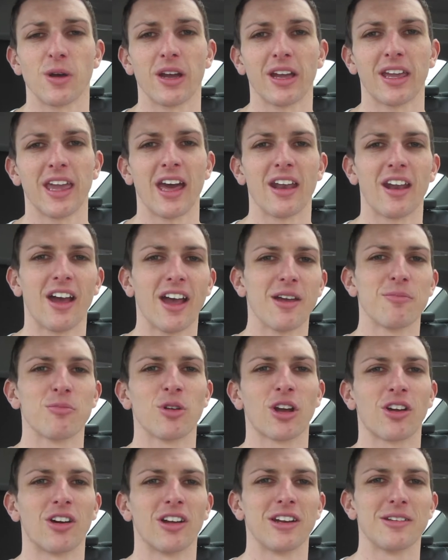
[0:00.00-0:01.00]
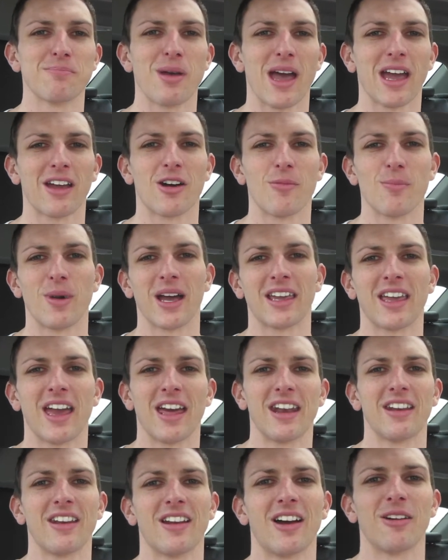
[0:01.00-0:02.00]
workout I am recording back on my
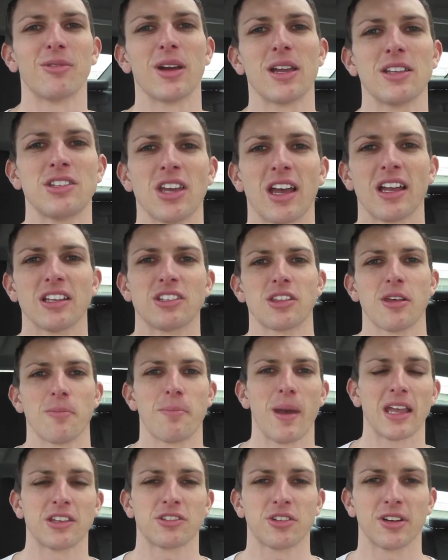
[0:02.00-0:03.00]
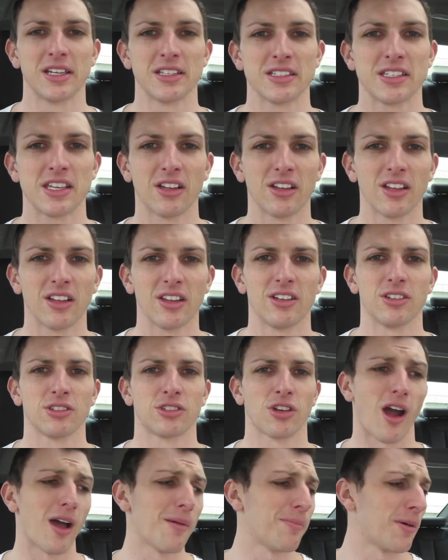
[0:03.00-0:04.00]
Canon I recharge the battery until a little
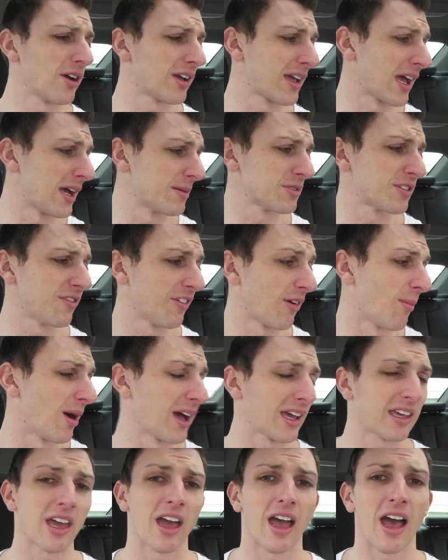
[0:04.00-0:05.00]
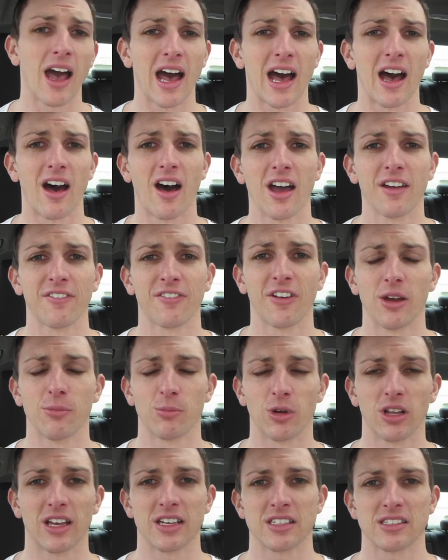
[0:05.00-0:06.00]
tripod comes for my uh, iPhone
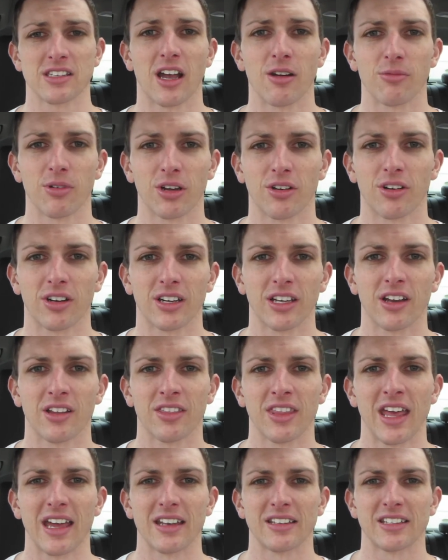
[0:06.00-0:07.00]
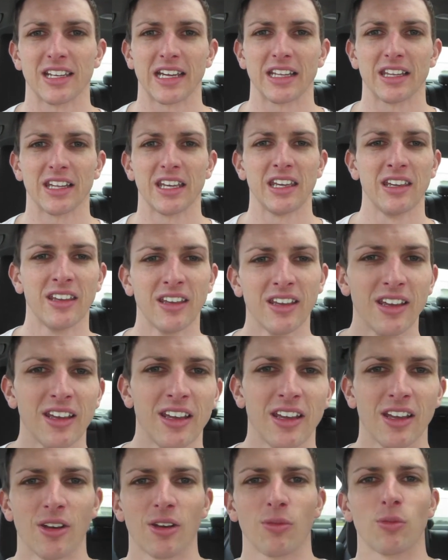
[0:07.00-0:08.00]
will I start recording on that daily
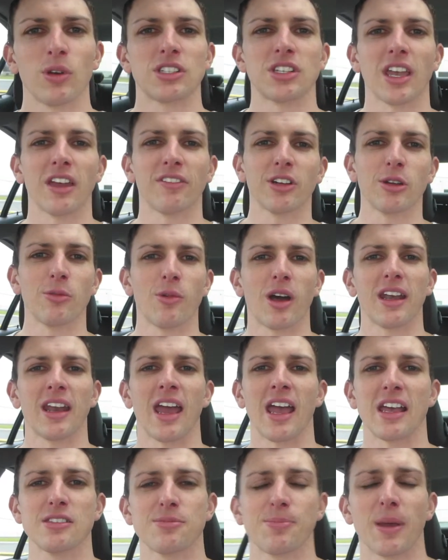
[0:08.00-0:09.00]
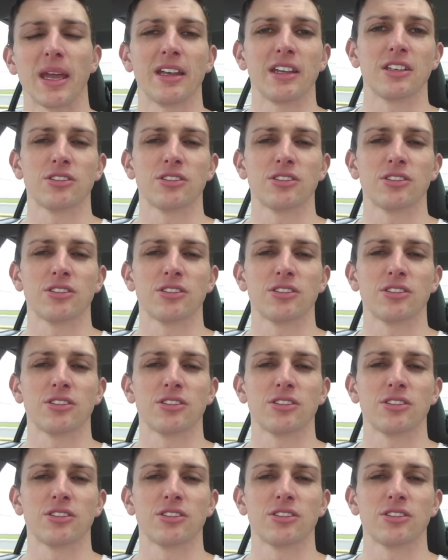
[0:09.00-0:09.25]
which everyone has been